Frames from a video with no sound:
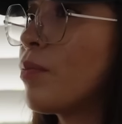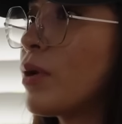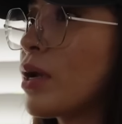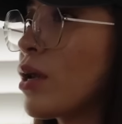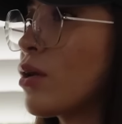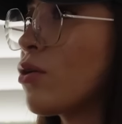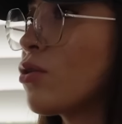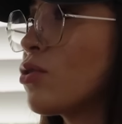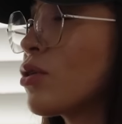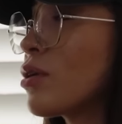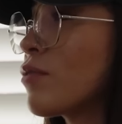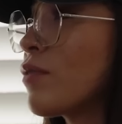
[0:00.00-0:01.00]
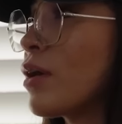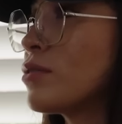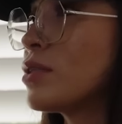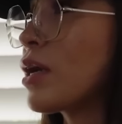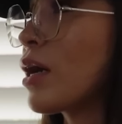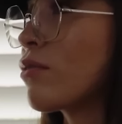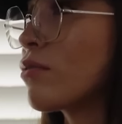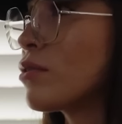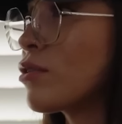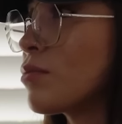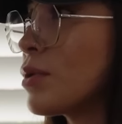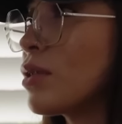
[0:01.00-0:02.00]
but I know you could have held it out a
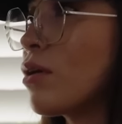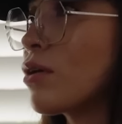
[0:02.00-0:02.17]
little bit